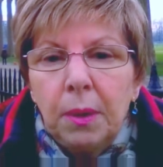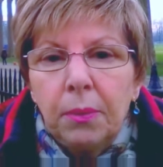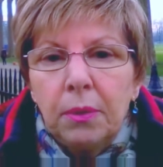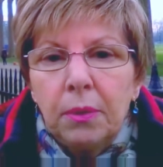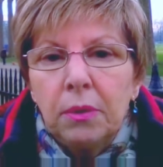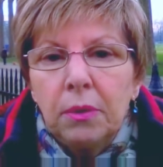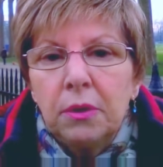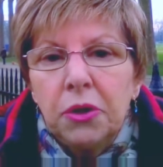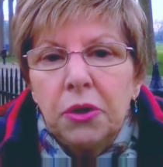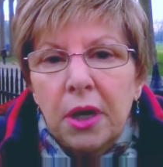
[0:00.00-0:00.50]

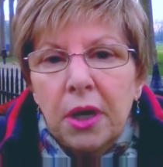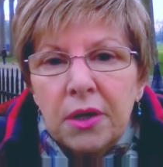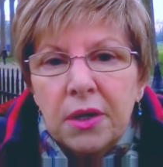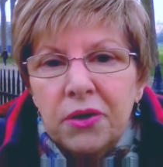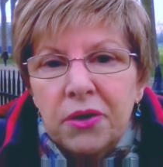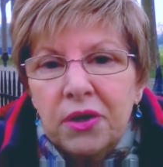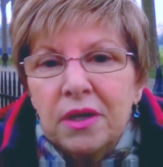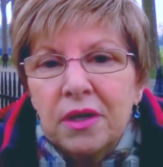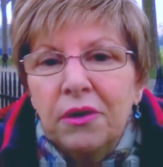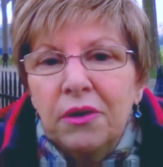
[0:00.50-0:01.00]
people who are
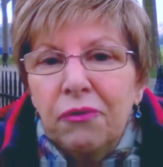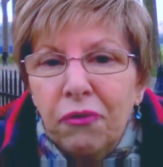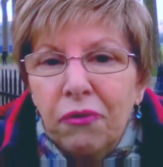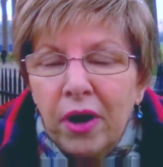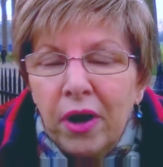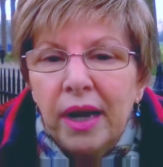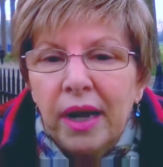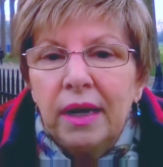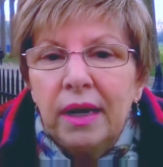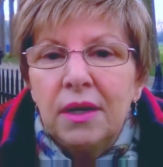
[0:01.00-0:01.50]
just as
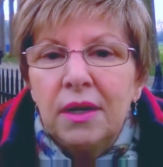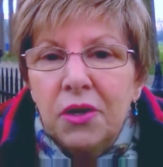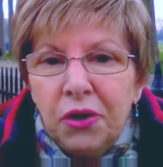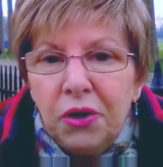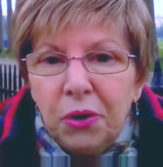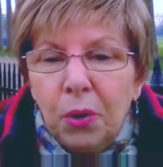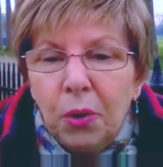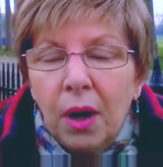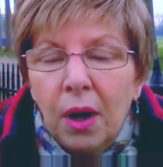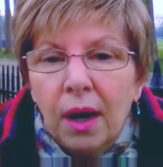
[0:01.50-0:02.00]
afraid
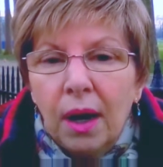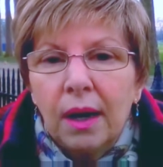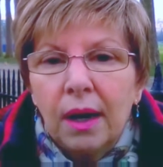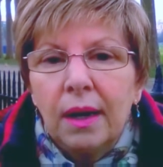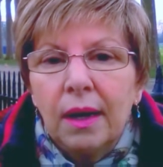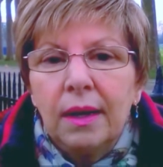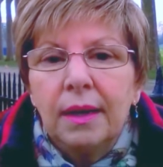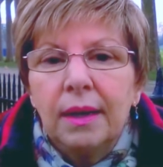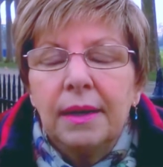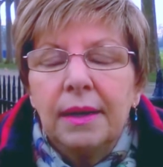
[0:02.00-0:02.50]
as you
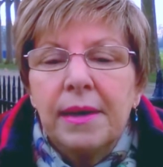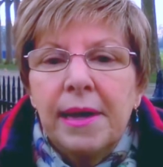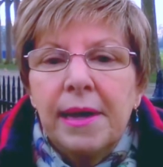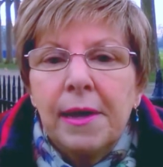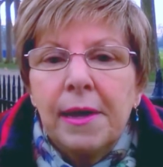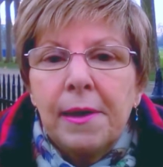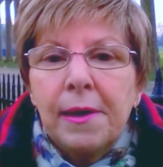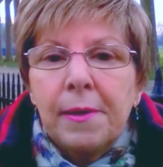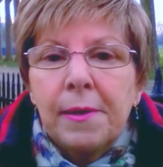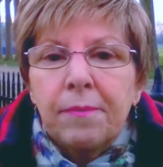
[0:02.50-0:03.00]
are.
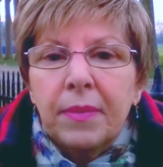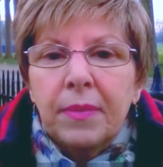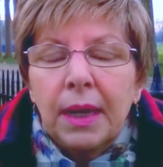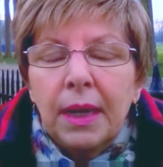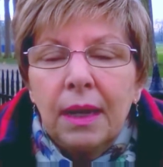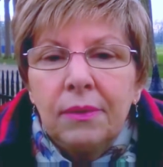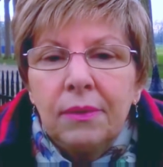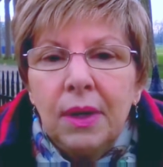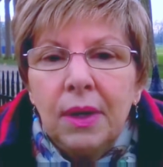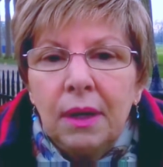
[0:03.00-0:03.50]

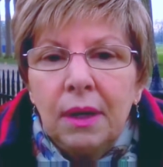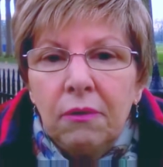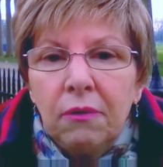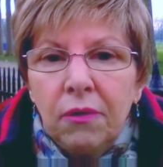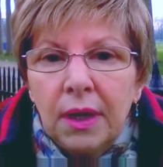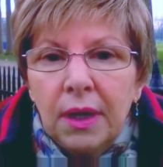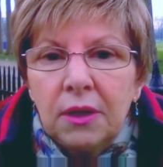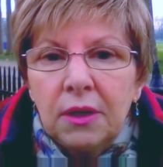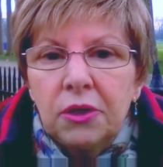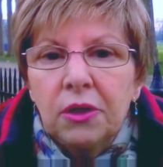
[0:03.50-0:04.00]
And then
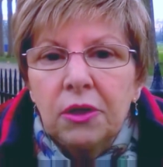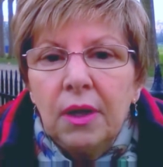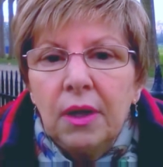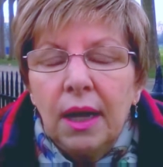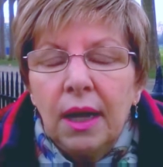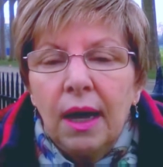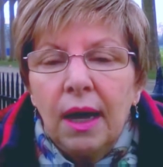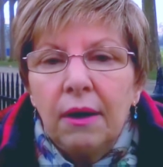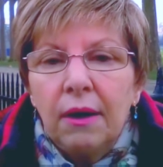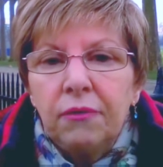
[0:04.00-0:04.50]

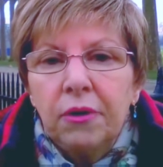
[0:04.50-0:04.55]
eventually,